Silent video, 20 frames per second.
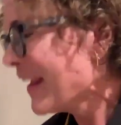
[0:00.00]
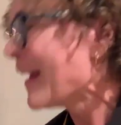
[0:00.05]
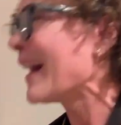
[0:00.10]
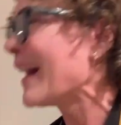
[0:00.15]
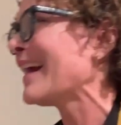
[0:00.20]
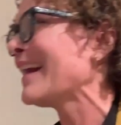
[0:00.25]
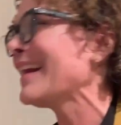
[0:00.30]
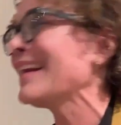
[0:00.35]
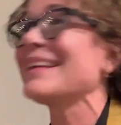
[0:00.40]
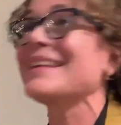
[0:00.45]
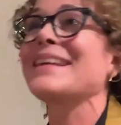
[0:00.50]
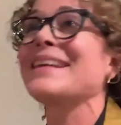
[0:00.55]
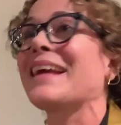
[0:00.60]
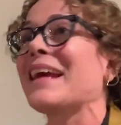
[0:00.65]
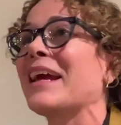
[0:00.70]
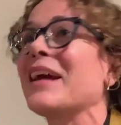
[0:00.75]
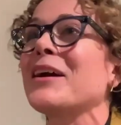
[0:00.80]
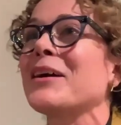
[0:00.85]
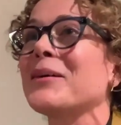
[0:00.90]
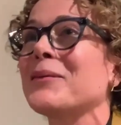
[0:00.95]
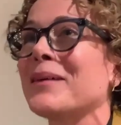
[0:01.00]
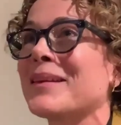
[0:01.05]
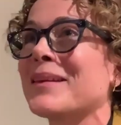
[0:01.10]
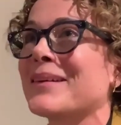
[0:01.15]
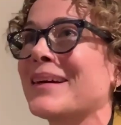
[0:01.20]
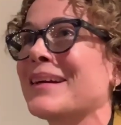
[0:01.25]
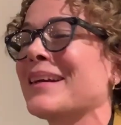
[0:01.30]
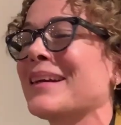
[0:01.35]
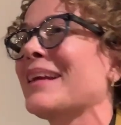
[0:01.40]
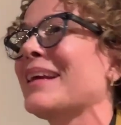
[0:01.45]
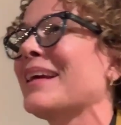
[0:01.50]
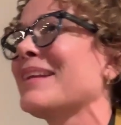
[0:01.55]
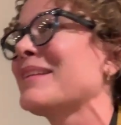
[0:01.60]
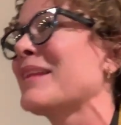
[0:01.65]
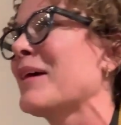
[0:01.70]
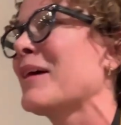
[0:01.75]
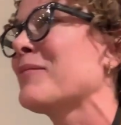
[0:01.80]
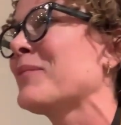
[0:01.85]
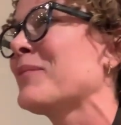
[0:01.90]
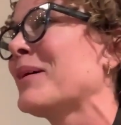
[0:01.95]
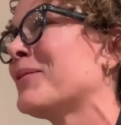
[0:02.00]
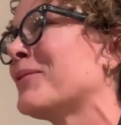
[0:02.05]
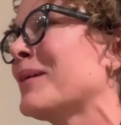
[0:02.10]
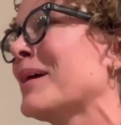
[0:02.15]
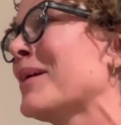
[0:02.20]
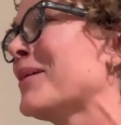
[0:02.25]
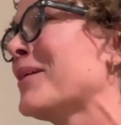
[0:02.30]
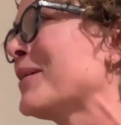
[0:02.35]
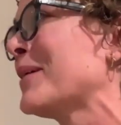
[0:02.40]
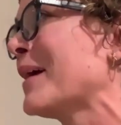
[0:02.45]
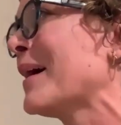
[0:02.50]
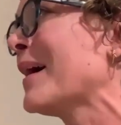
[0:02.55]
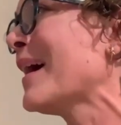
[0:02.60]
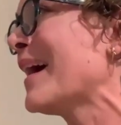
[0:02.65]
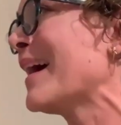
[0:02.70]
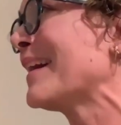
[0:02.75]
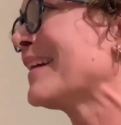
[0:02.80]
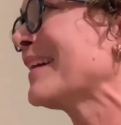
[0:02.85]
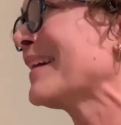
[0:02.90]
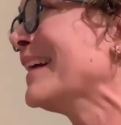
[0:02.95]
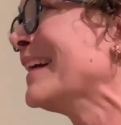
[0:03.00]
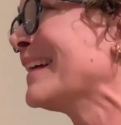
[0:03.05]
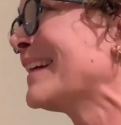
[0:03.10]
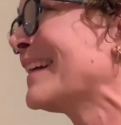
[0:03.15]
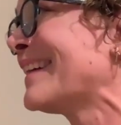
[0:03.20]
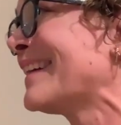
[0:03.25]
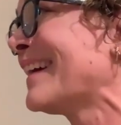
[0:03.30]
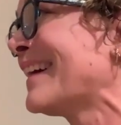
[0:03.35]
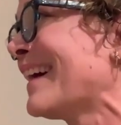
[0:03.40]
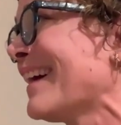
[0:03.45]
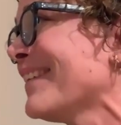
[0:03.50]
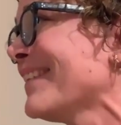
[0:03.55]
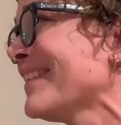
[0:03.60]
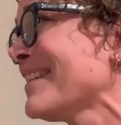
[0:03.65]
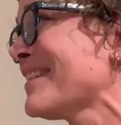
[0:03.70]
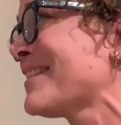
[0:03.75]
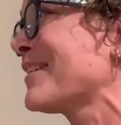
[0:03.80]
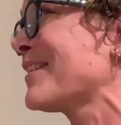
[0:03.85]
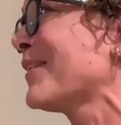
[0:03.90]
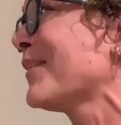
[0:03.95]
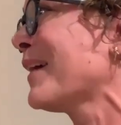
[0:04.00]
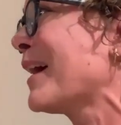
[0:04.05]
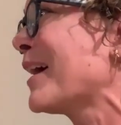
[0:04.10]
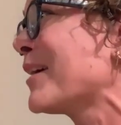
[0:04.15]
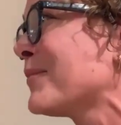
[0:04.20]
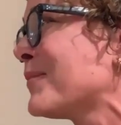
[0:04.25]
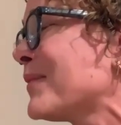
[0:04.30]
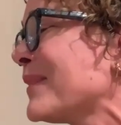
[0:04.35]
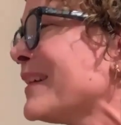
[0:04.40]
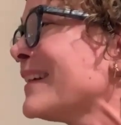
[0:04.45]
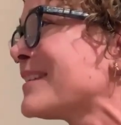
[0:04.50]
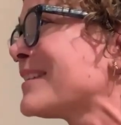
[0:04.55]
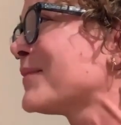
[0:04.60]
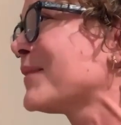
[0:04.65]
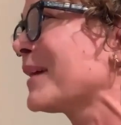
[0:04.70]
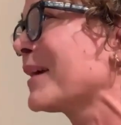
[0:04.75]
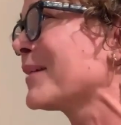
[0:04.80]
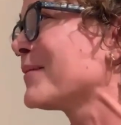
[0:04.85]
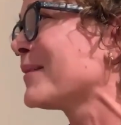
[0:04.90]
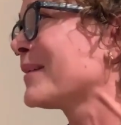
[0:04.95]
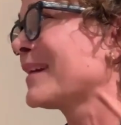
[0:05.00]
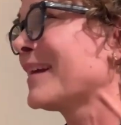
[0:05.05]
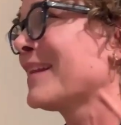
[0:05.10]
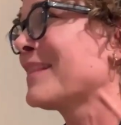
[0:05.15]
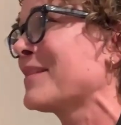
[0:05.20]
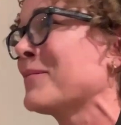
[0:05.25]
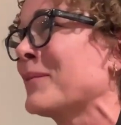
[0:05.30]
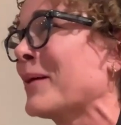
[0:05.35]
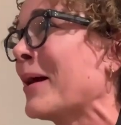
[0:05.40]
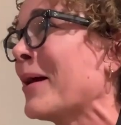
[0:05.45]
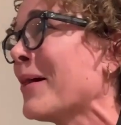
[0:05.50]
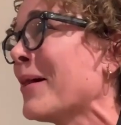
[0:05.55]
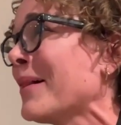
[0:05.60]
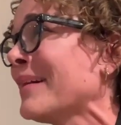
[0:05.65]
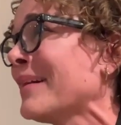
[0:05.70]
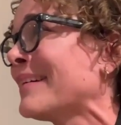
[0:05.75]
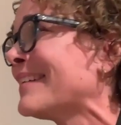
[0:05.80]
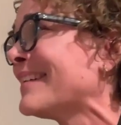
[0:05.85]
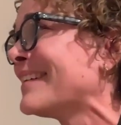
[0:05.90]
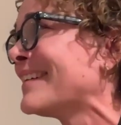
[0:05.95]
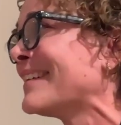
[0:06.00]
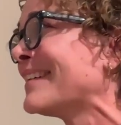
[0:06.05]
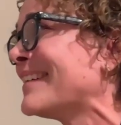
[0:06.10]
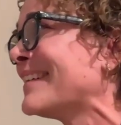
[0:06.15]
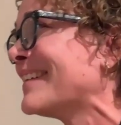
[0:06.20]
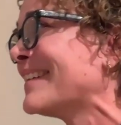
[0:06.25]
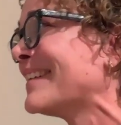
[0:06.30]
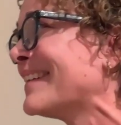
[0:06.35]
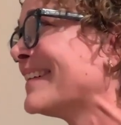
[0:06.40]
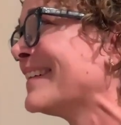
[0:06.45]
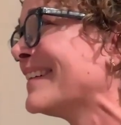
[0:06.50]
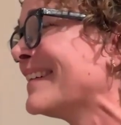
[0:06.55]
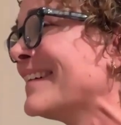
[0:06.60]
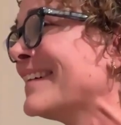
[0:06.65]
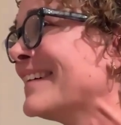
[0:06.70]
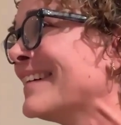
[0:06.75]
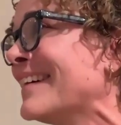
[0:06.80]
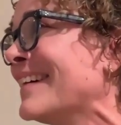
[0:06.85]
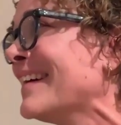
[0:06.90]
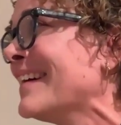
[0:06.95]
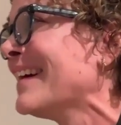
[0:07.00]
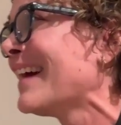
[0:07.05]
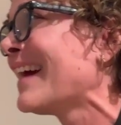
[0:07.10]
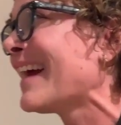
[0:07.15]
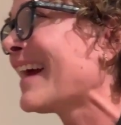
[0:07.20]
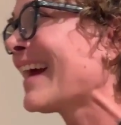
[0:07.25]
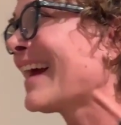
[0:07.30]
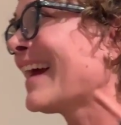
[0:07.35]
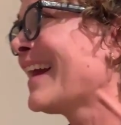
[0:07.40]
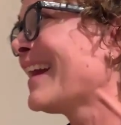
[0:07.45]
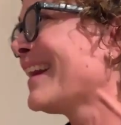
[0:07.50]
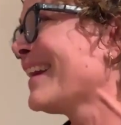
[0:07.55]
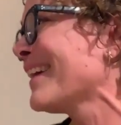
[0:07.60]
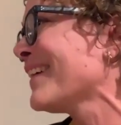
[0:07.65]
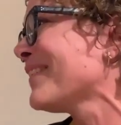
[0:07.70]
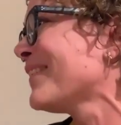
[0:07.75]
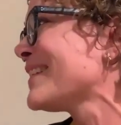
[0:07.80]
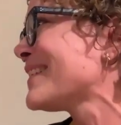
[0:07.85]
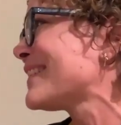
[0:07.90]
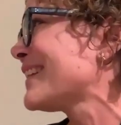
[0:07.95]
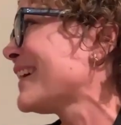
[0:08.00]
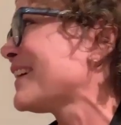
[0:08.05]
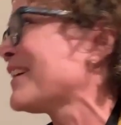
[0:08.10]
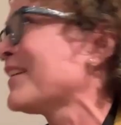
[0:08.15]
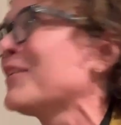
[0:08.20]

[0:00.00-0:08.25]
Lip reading: didn't care whether I could hit that bell right or not. I was so happy to be able to hit the bell. And it was like a